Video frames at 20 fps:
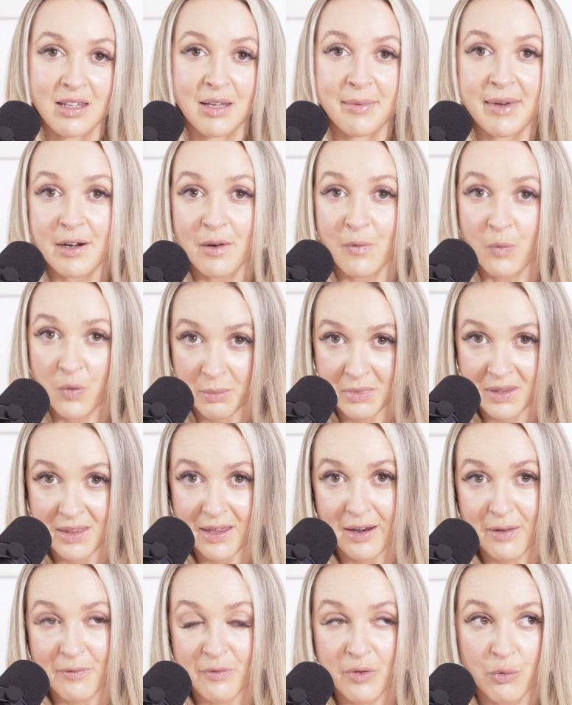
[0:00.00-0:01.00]
The amount of women
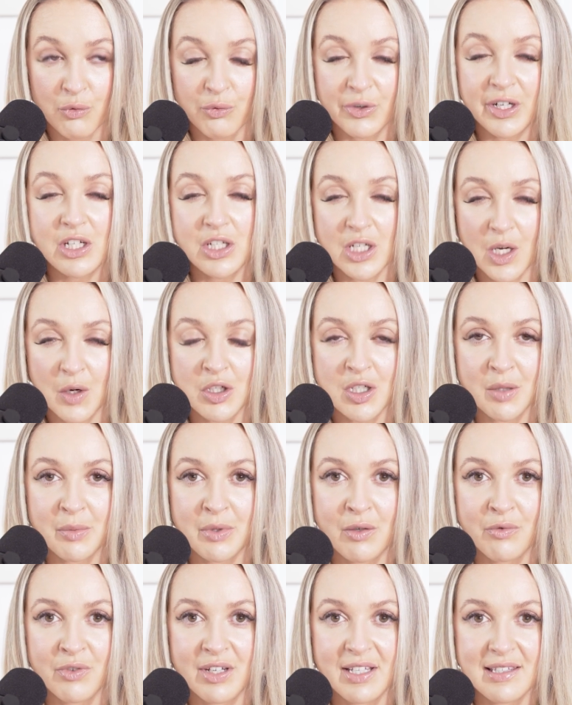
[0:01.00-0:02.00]
that have reached out to
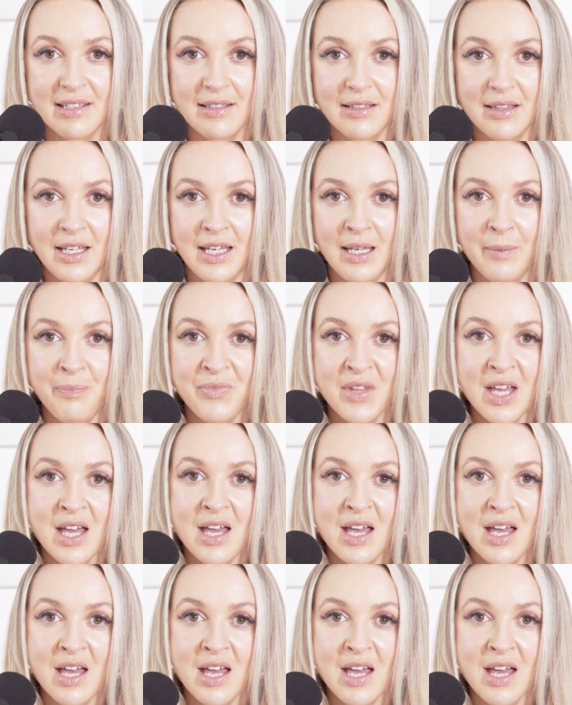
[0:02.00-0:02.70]
me recently